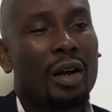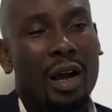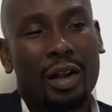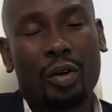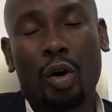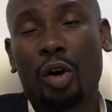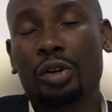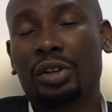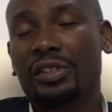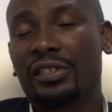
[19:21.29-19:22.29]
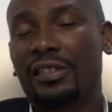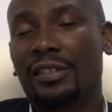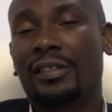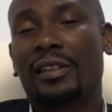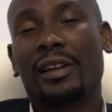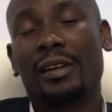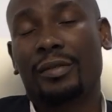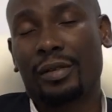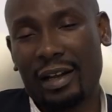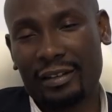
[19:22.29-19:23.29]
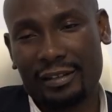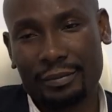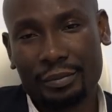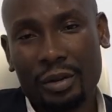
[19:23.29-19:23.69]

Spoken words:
and all notices in writing.